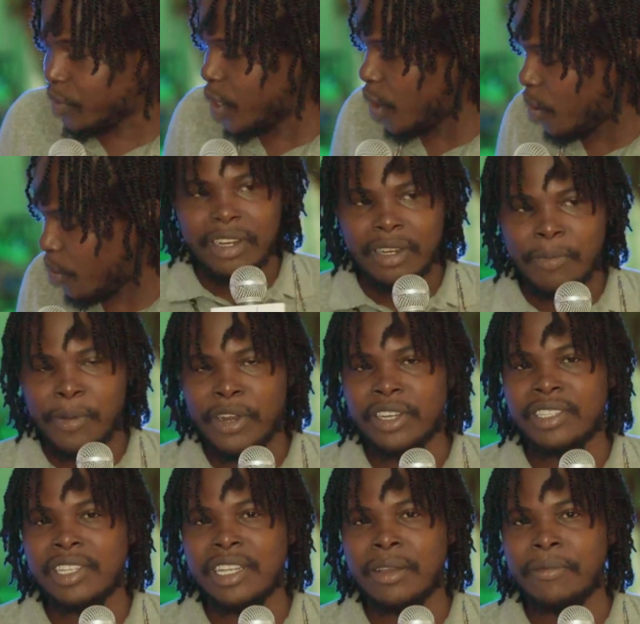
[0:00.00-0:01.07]
No, the
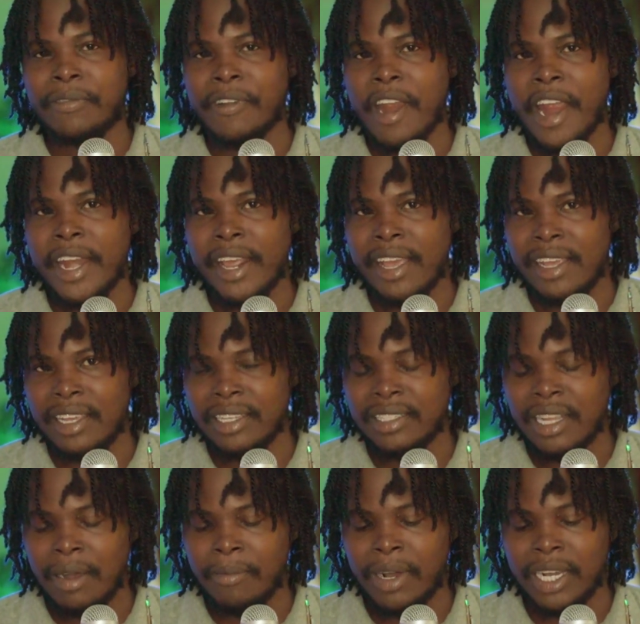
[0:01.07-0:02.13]
person named Friday is
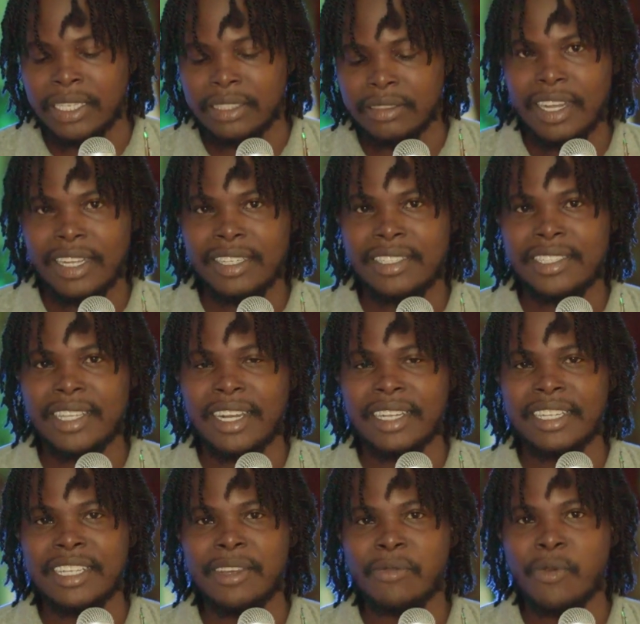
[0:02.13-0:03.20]
a man, and the
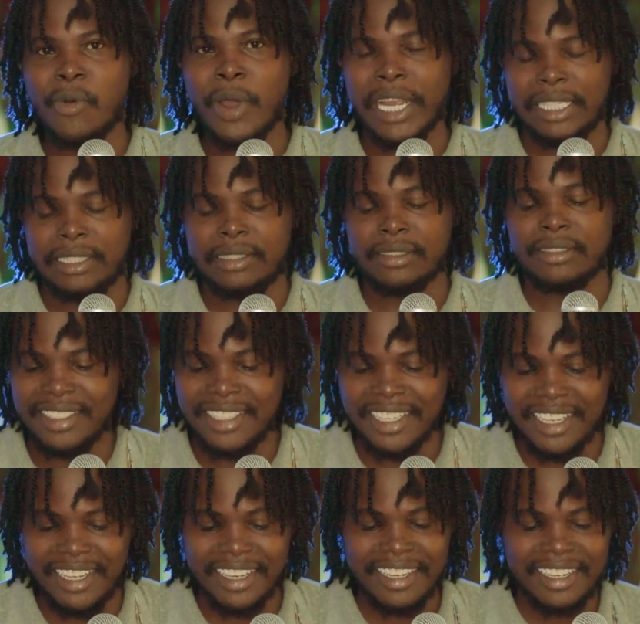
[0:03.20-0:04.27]
song named Wet,
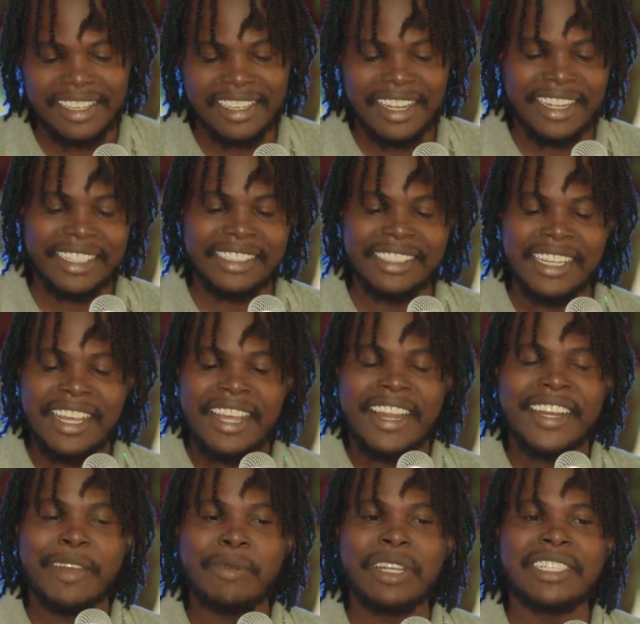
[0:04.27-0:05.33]
Zine, and
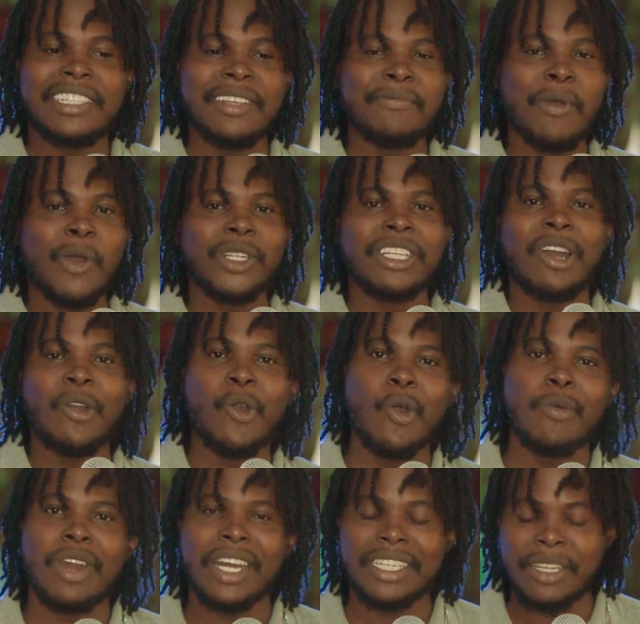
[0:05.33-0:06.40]
them a sing about a
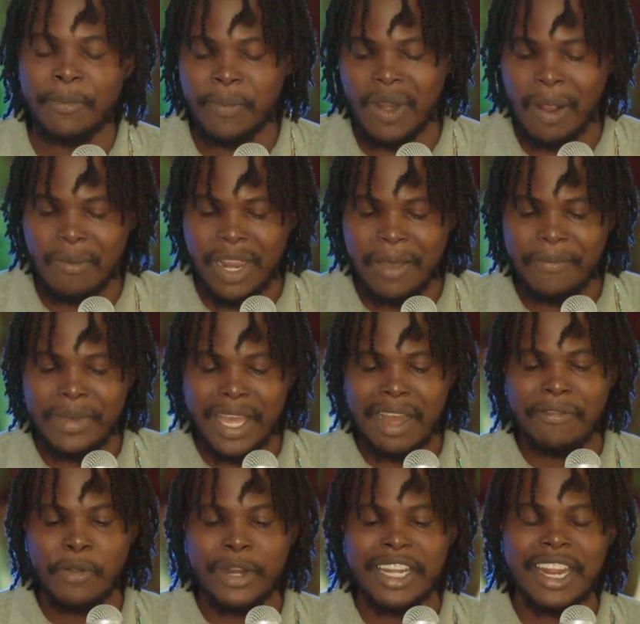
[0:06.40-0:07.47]
woman. The problem me
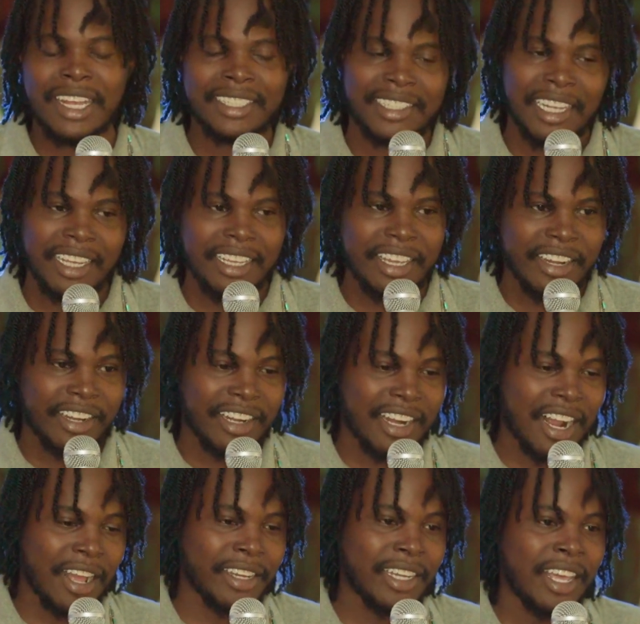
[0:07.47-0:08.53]
have with that song here,
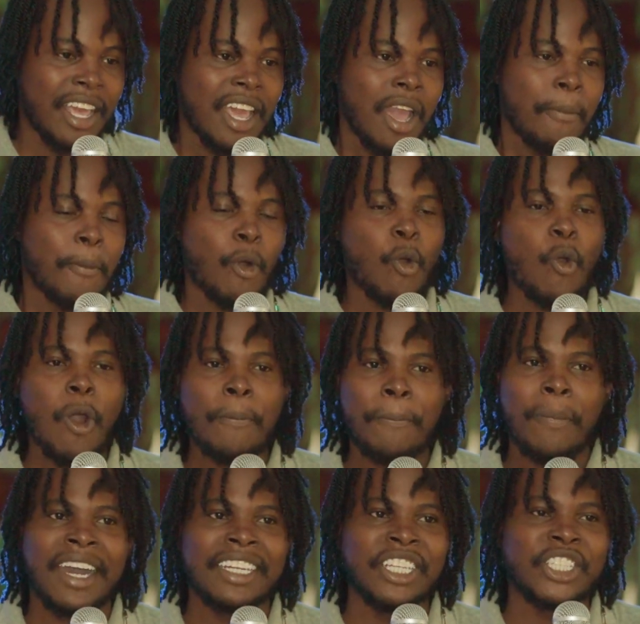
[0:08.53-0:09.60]
and I hope
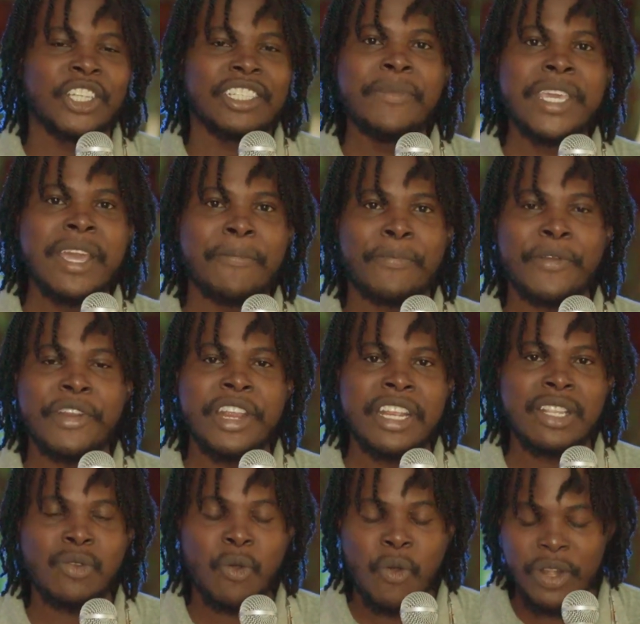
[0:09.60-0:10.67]
I not just me a pre
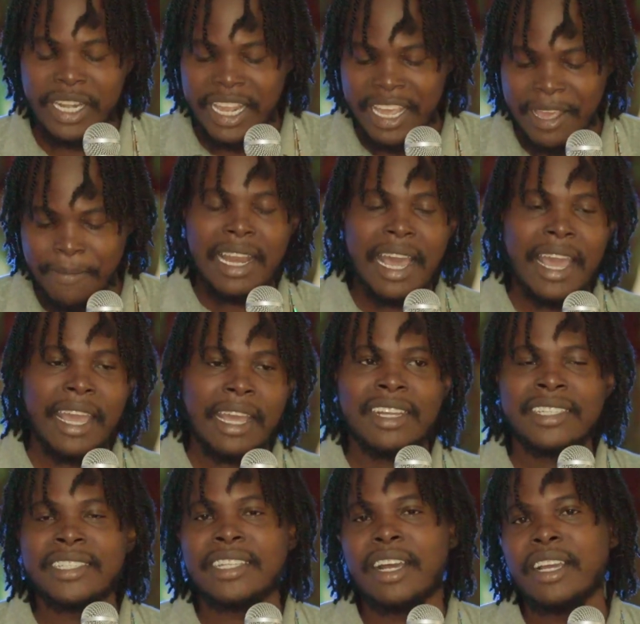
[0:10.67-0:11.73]
too deep. Like
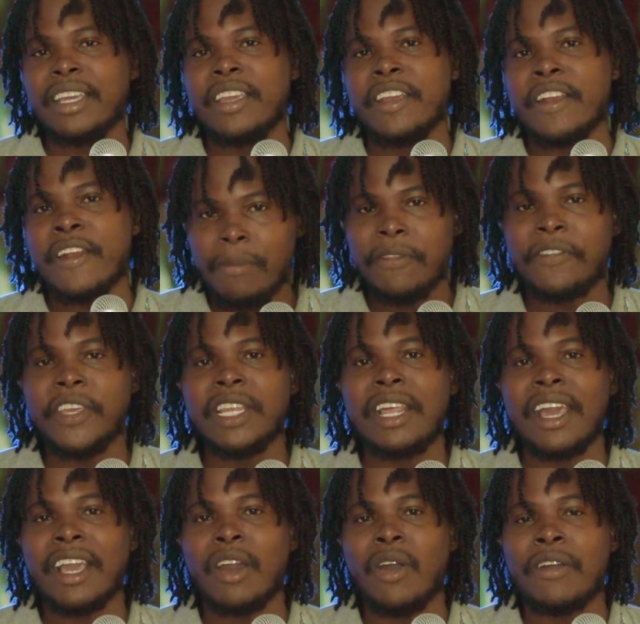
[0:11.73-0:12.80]
that song here, I feel
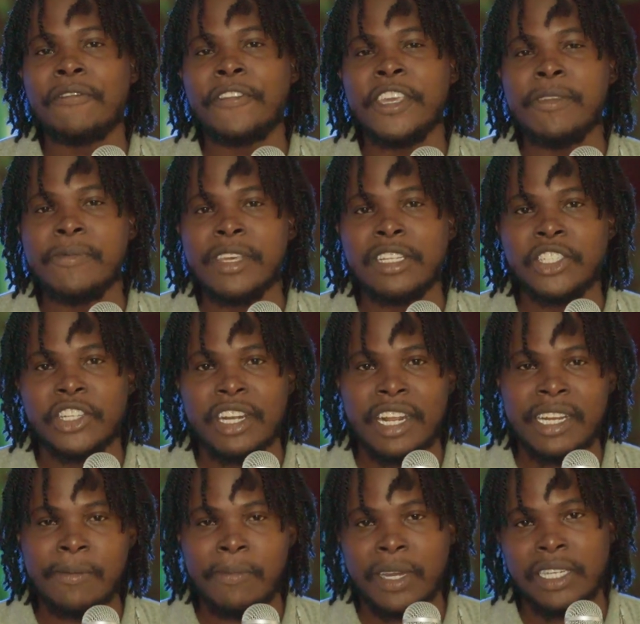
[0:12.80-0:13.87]
like I'm a female should
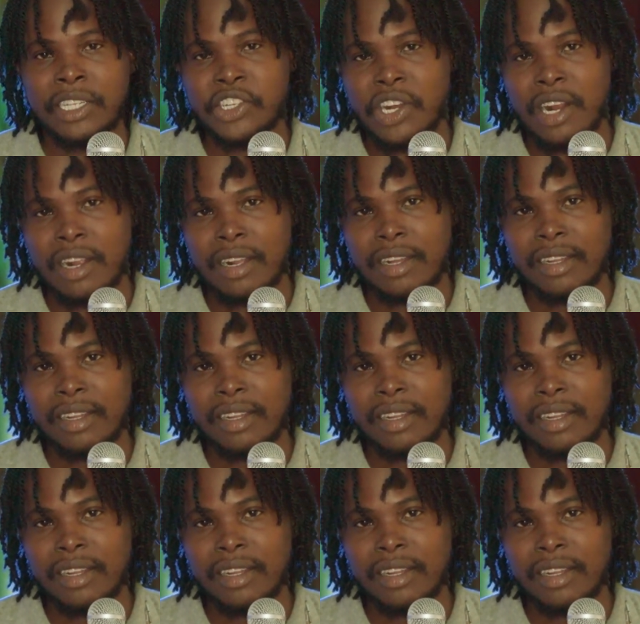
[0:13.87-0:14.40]
end up on the track.